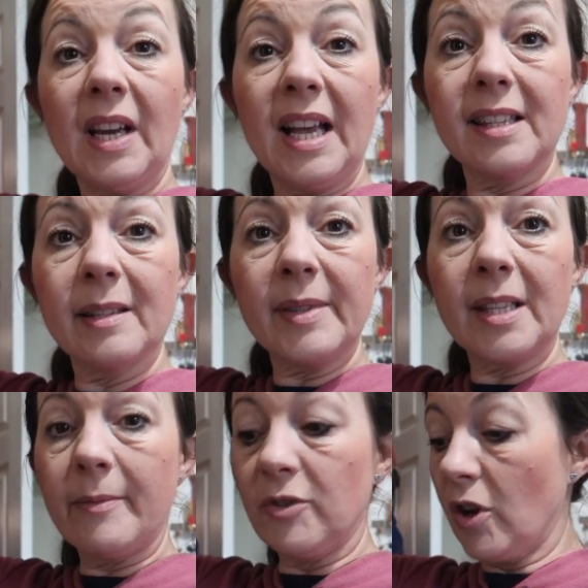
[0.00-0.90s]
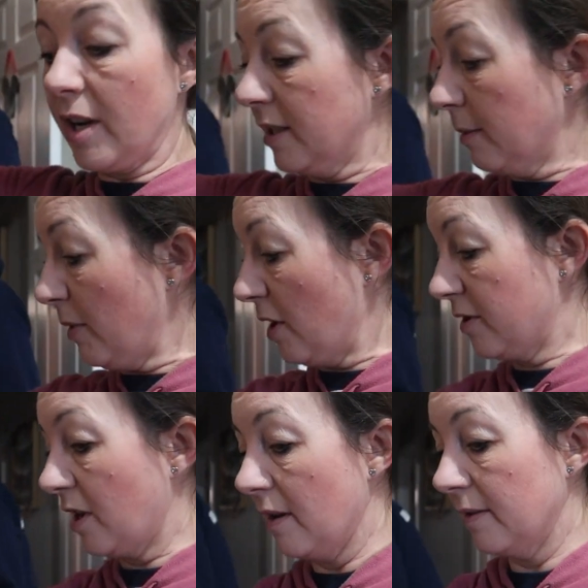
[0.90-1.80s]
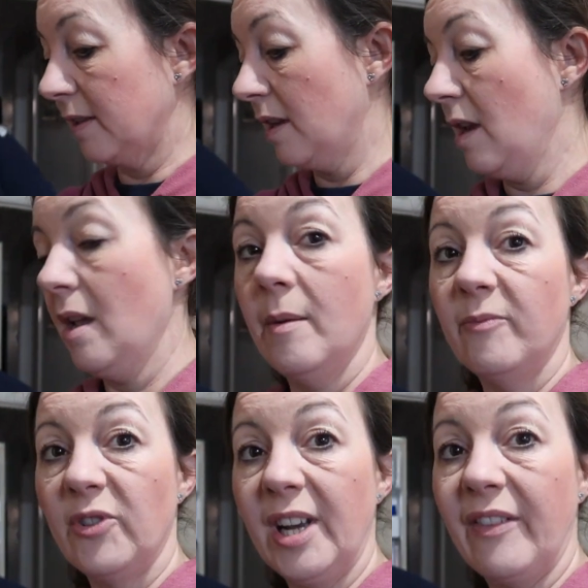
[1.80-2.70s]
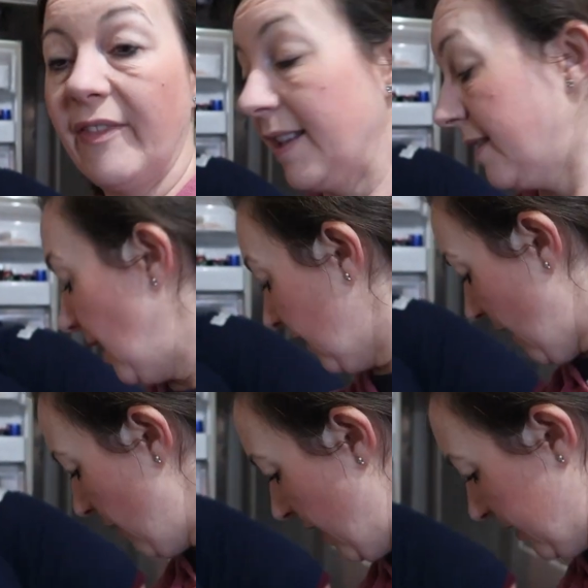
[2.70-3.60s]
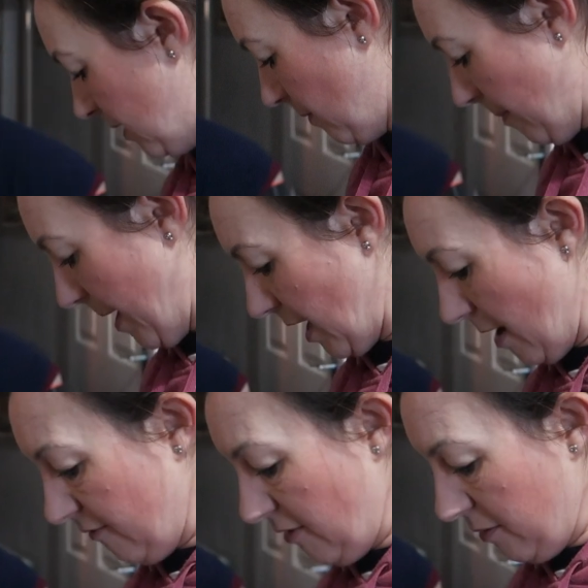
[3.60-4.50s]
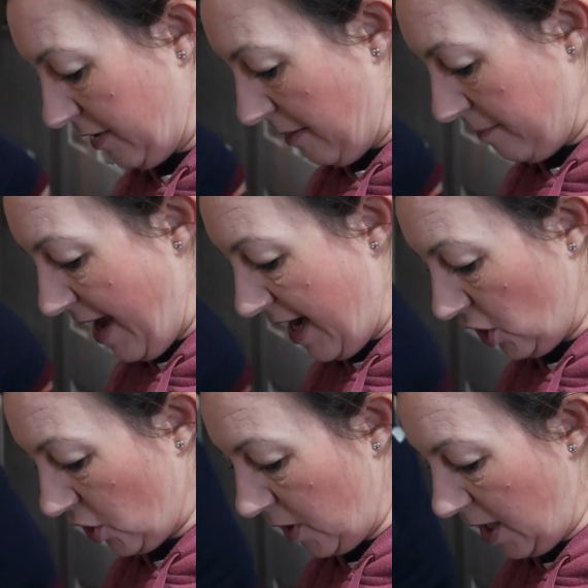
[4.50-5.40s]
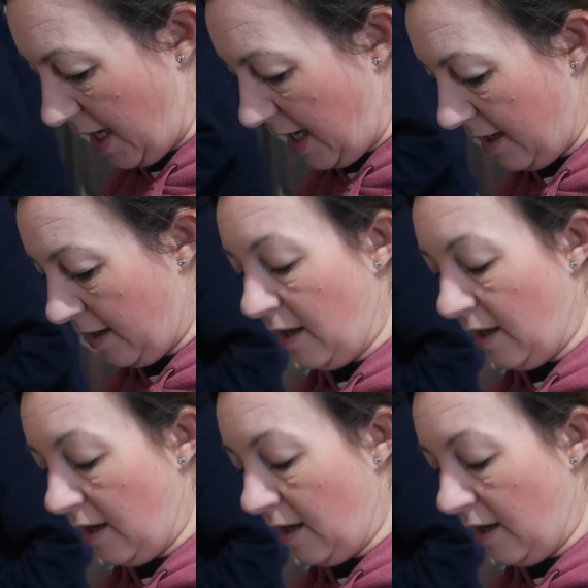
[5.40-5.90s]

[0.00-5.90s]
and some sun-dried tomatoes. I'm really fancying that. What else did we pick up? Rolled out pastry.